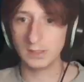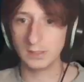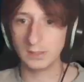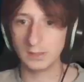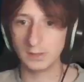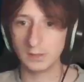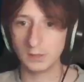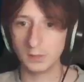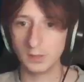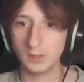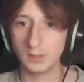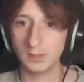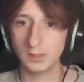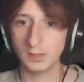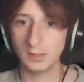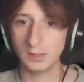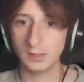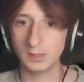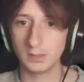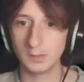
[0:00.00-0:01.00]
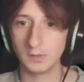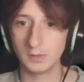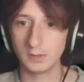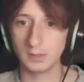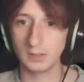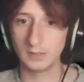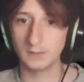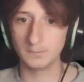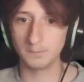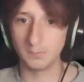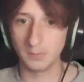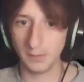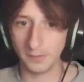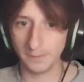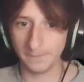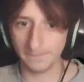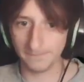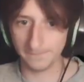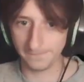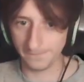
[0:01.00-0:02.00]
to clear these quickly is because these
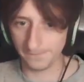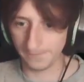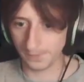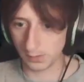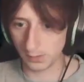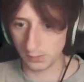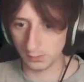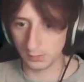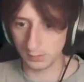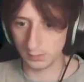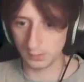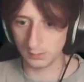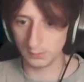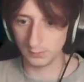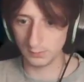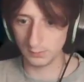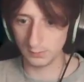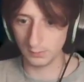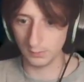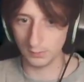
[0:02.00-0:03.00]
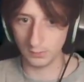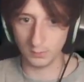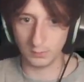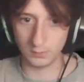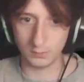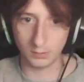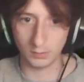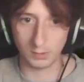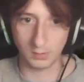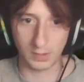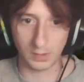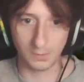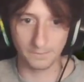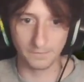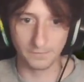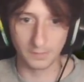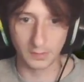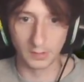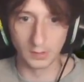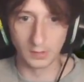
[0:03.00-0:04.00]
motherfuckers, combat
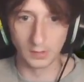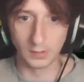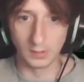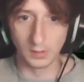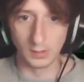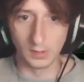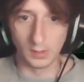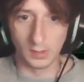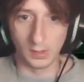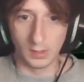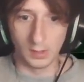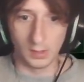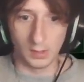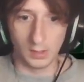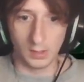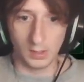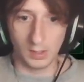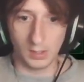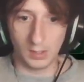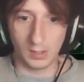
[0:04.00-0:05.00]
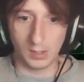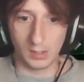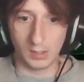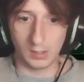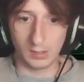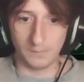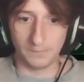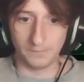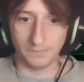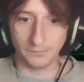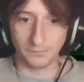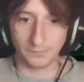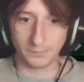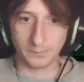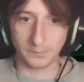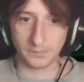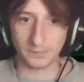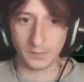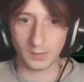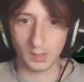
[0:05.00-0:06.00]
on,
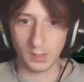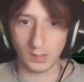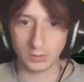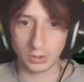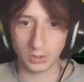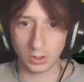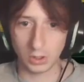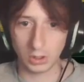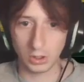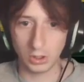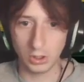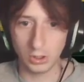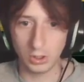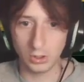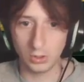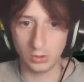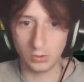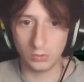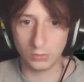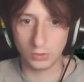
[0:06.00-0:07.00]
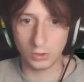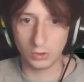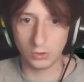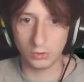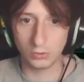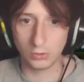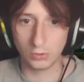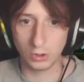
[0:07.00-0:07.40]
are just a huge,